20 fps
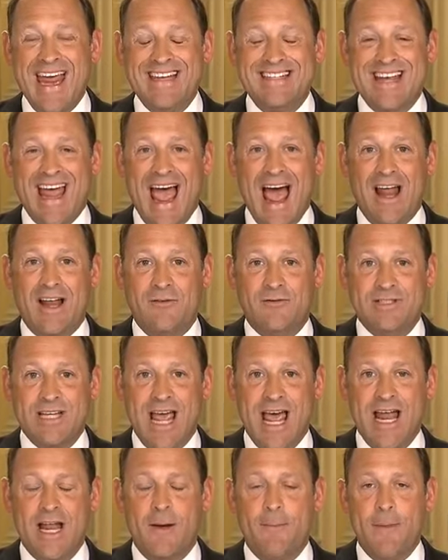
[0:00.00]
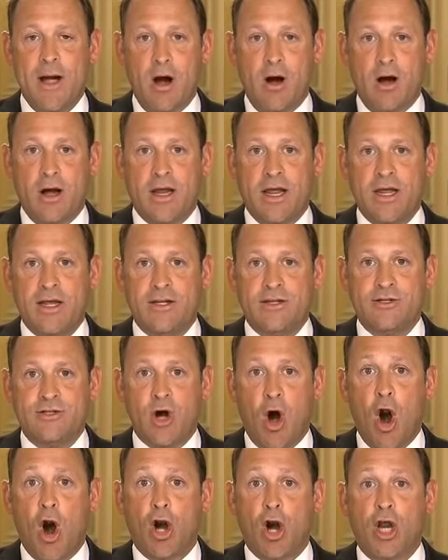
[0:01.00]
eight out of 10
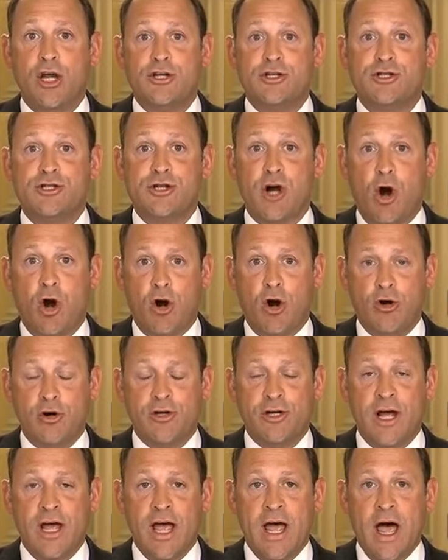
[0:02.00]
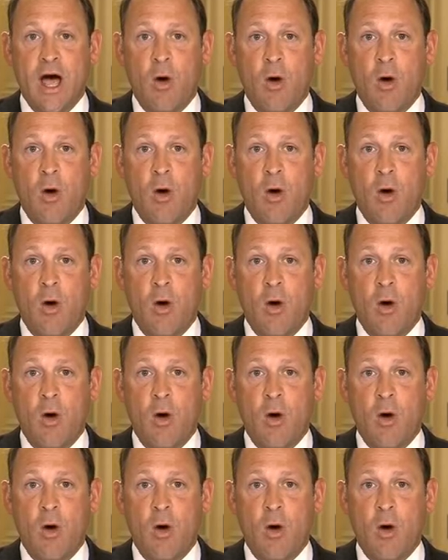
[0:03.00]
Americans are concerned